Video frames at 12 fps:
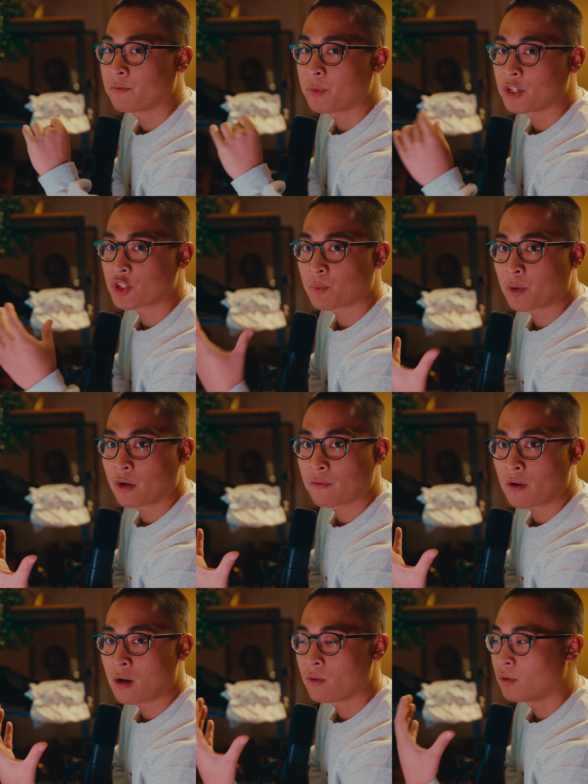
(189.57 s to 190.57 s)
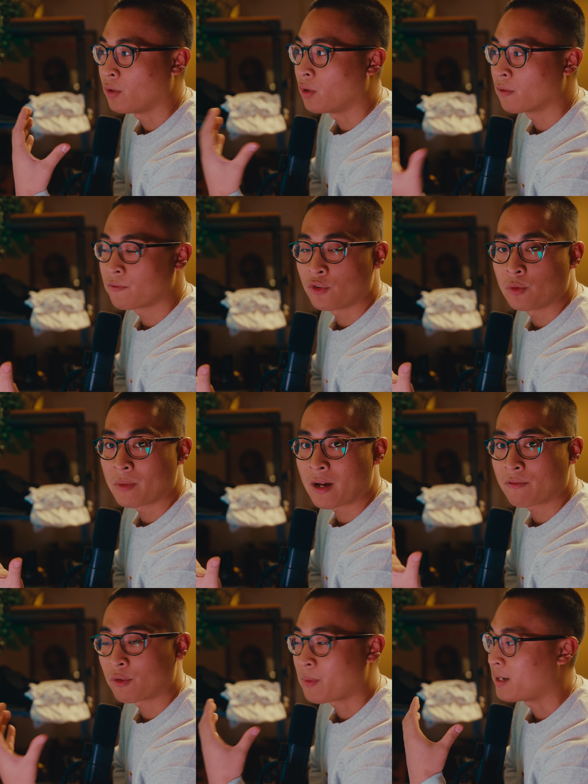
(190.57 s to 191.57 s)
picture profile or log format
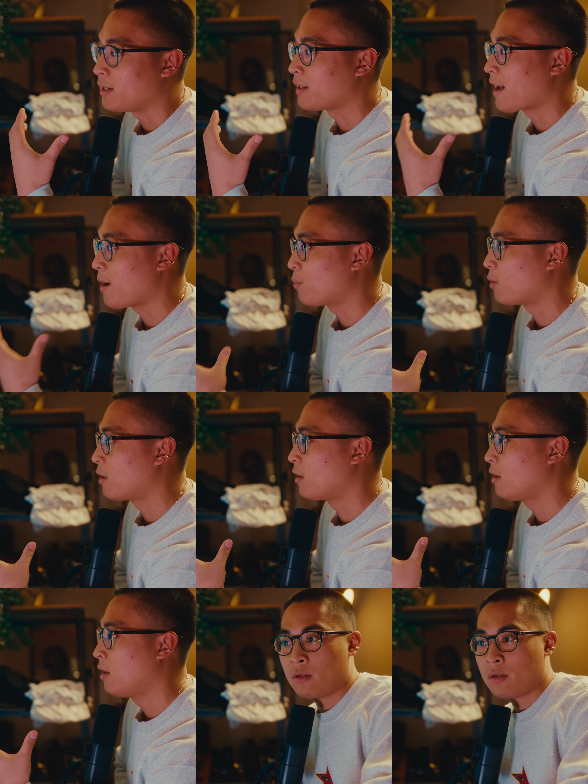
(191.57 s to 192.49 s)
from any camera,